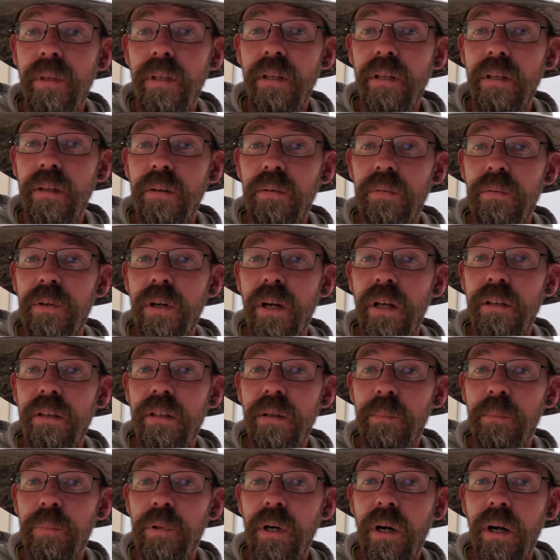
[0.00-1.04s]
You've got
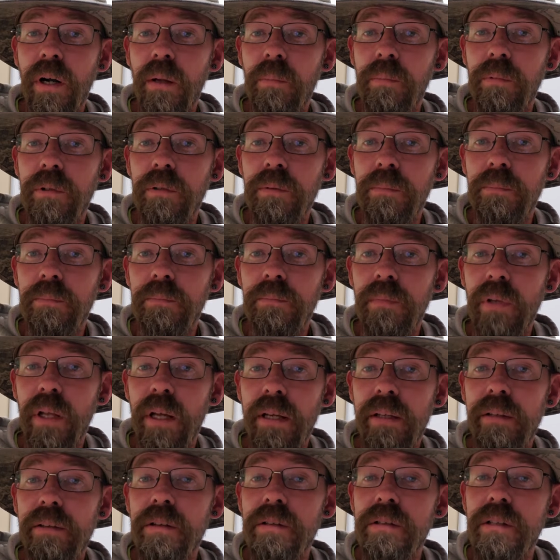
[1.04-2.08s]
the problem,
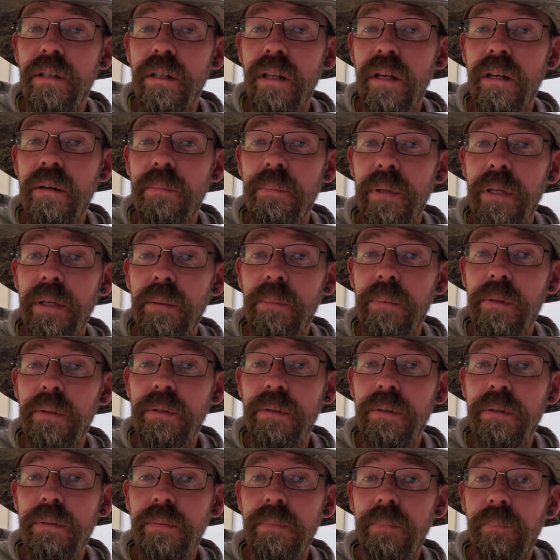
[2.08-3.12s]
like there's a lot of
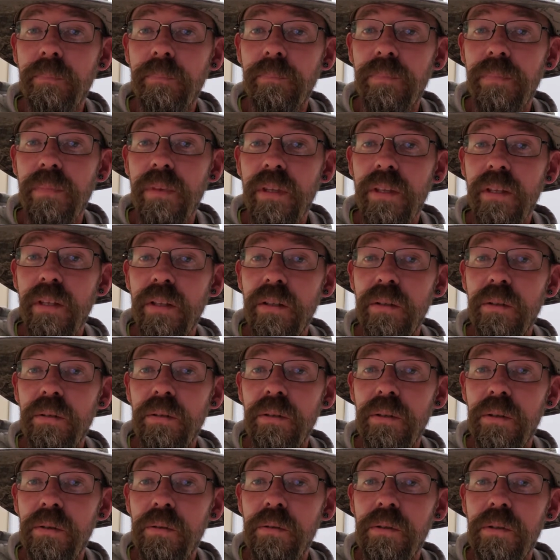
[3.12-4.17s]
people,
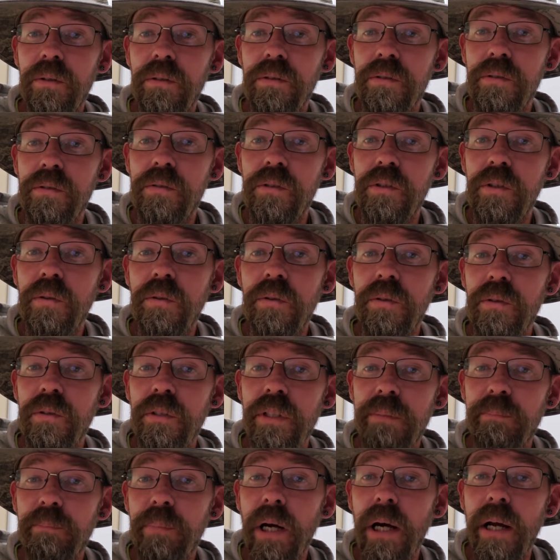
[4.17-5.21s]
you
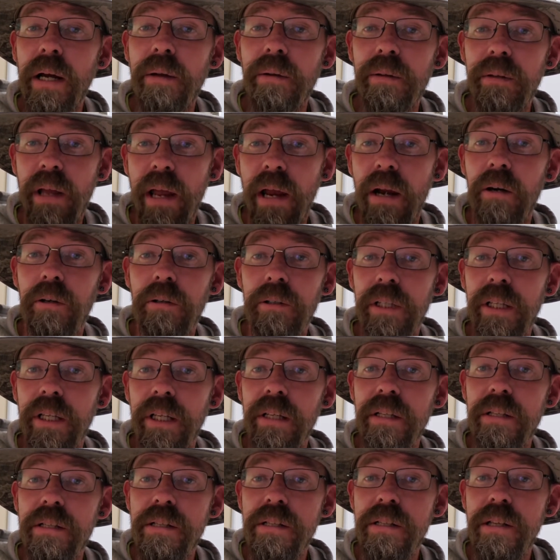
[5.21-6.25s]
can buy air
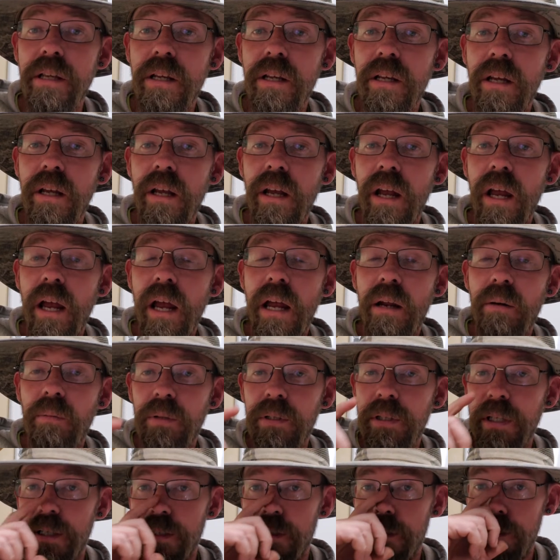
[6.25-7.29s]
links, and
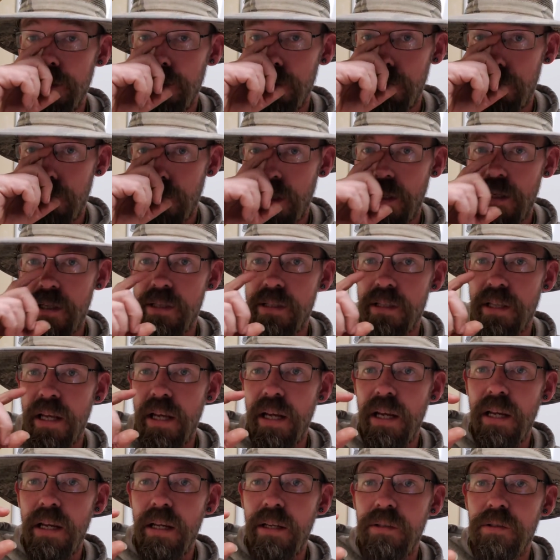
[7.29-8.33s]
what they do is
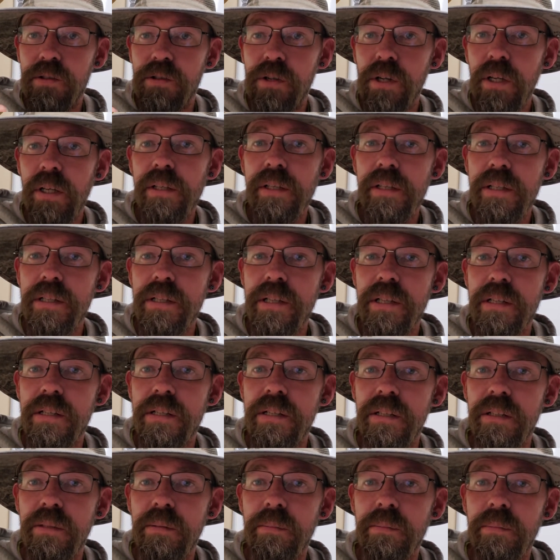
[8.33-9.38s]
they trick the
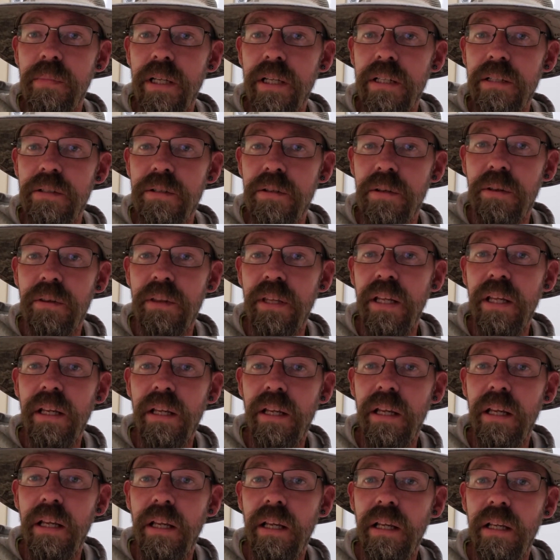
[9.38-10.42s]
system into
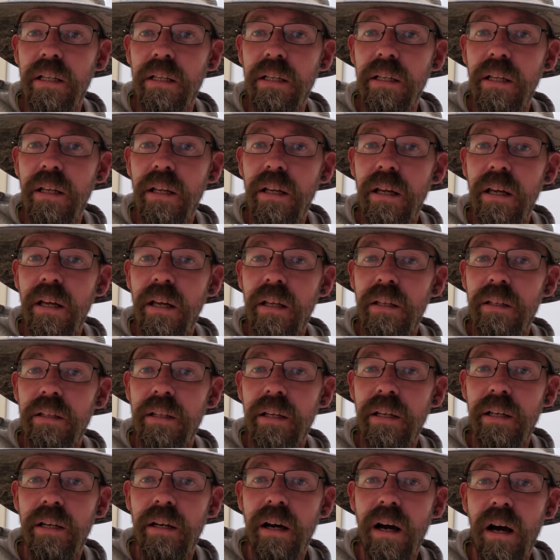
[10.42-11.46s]
thinking
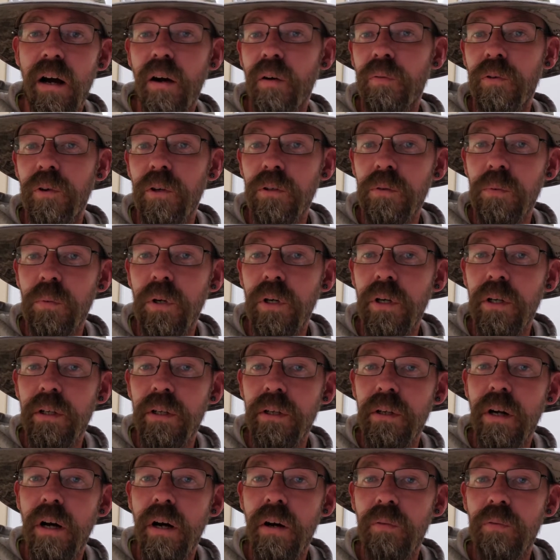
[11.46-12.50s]
the off-road 1
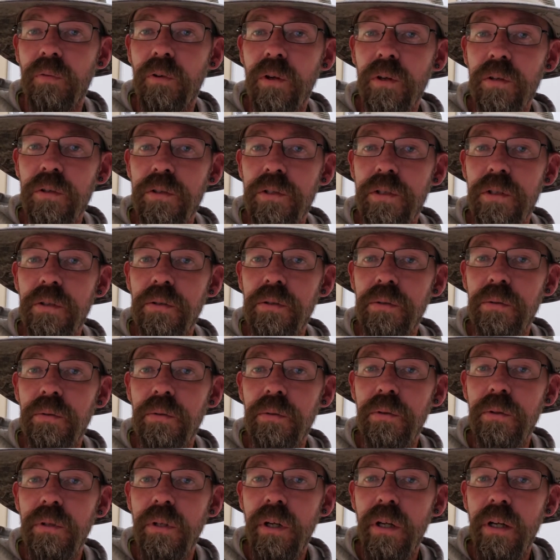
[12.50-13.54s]
or off-road
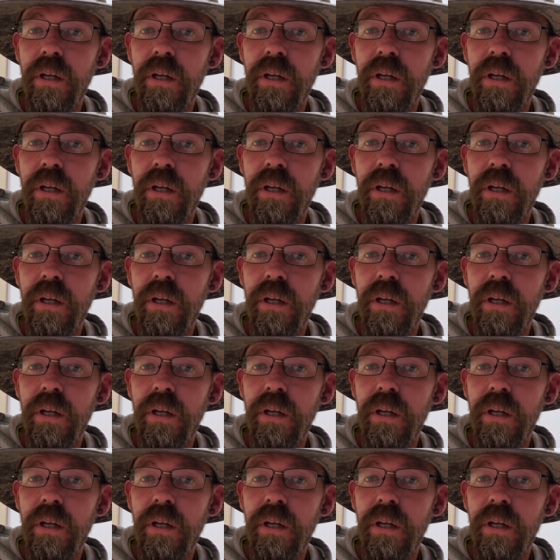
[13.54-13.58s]
2